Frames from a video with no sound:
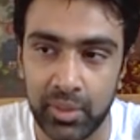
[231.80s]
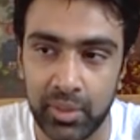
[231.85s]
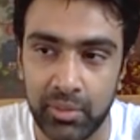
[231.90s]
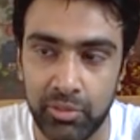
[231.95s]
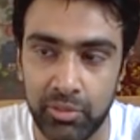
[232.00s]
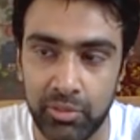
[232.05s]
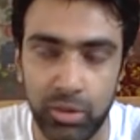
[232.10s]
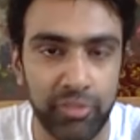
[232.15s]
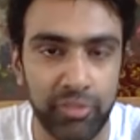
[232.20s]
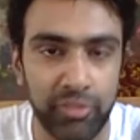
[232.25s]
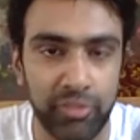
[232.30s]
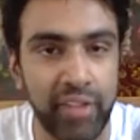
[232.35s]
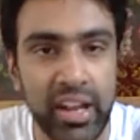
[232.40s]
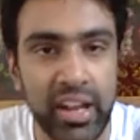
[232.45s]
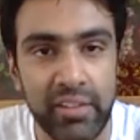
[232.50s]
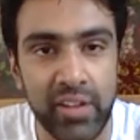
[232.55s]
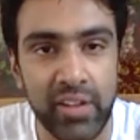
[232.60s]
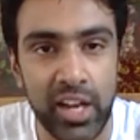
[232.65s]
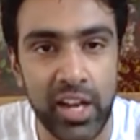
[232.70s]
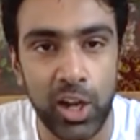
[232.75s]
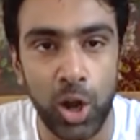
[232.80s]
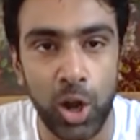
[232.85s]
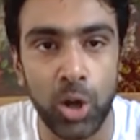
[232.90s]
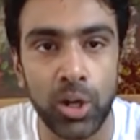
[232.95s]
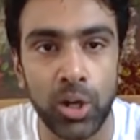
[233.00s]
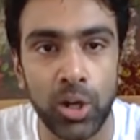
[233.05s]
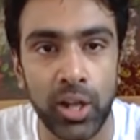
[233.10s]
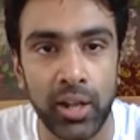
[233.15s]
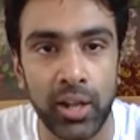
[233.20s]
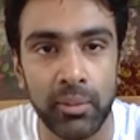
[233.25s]
for a very, very
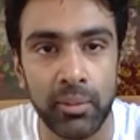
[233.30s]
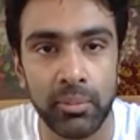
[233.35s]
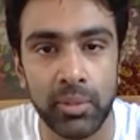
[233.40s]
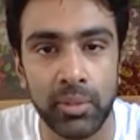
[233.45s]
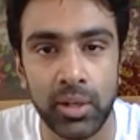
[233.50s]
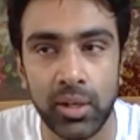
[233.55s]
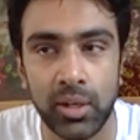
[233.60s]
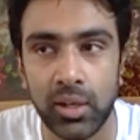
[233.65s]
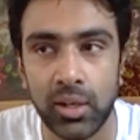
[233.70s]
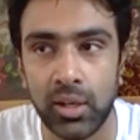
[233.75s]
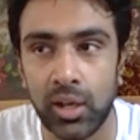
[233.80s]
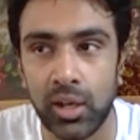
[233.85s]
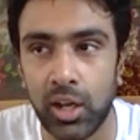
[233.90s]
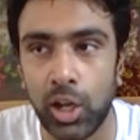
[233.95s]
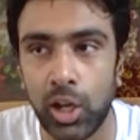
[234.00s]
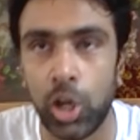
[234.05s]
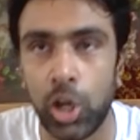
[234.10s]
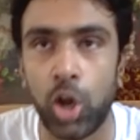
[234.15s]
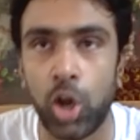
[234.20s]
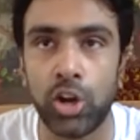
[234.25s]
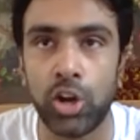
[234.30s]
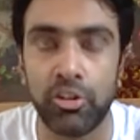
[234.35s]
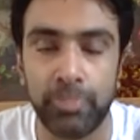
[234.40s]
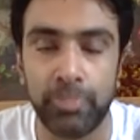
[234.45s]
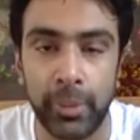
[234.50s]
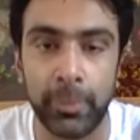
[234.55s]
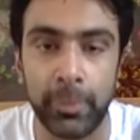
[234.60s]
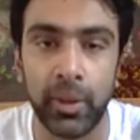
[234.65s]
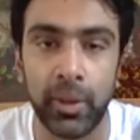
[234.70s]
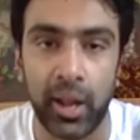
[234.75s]
long time, a lot of
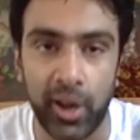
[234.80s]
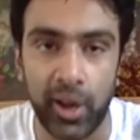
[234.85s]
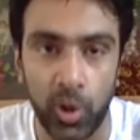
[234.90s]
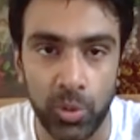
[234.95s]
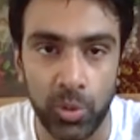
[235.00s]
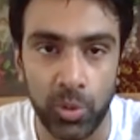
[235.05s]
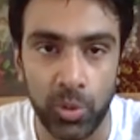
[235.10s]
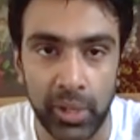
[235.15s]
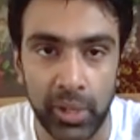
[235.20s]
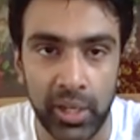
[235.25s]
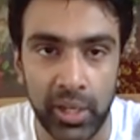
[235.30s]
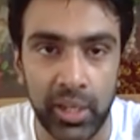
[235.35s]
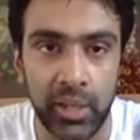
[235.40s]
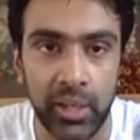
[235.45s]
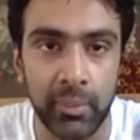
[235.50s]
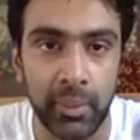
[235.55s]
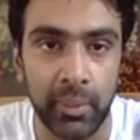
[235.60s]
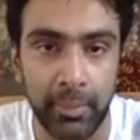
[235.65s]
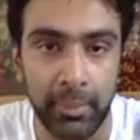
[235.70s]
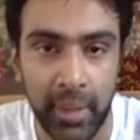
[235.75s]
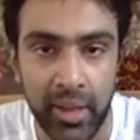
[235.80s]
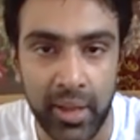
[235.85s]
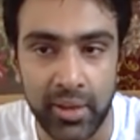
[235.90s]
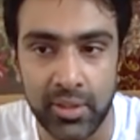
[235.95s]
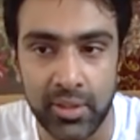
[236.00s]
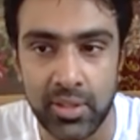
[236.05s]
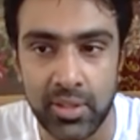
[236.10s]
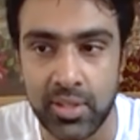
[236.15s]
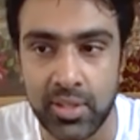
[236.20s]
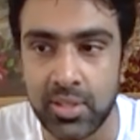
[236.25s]
people around me, my
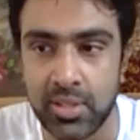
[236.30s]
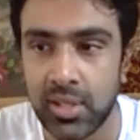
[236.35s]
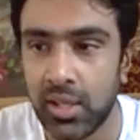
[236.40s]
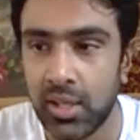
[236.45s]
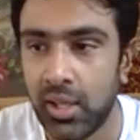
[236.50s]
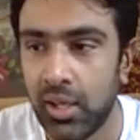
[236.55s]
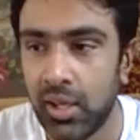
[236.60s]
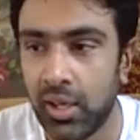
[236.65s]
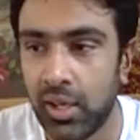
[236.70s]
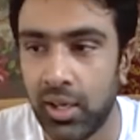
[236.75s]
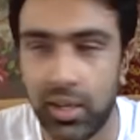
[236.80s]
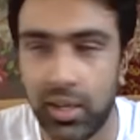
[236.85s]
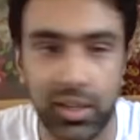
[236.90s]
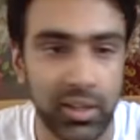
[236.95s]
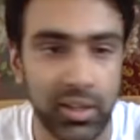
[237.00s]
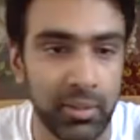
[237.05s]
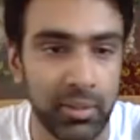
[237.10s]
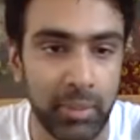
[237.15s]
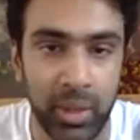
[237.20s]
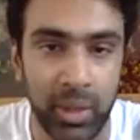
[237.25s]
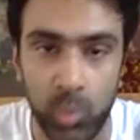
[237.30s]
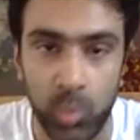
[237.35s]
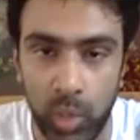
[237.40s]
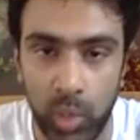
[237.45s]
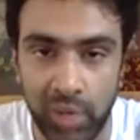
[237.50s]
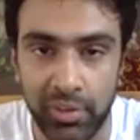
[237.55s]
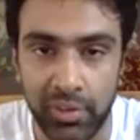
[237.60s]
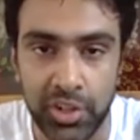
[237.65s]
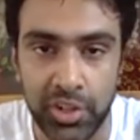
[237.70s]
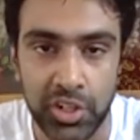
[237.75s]
parents, my
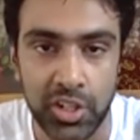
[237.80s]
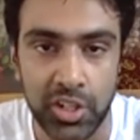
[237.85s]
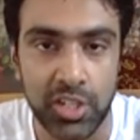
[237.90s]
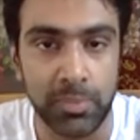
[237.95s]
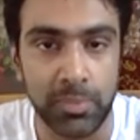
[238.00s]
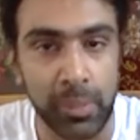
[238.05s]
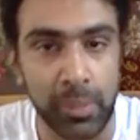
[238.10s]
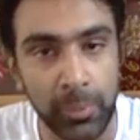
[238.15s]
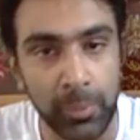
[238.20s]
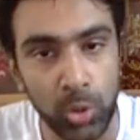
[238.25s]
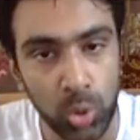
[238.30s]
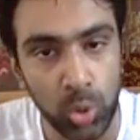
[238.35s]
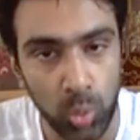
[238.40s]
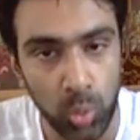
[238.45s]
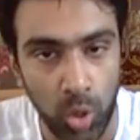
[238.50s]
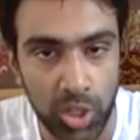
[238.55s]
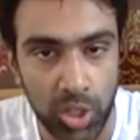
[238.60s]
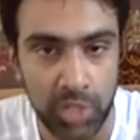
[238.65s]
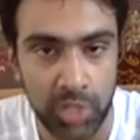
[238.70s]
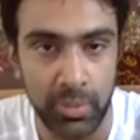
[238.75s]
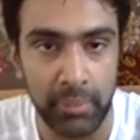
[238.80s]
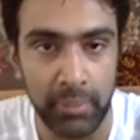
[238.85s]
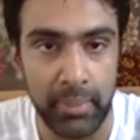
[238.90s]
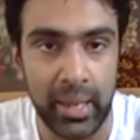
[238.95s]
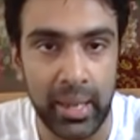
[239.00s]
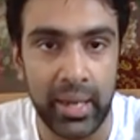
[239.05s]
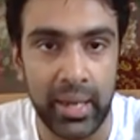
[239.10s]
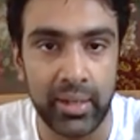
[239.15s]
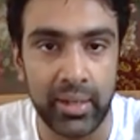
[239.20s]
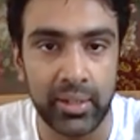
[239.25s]
well-wishers, people who watched me
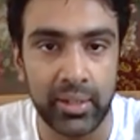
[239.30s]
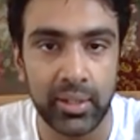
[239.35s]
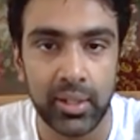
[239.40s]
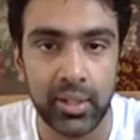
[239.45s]
bat,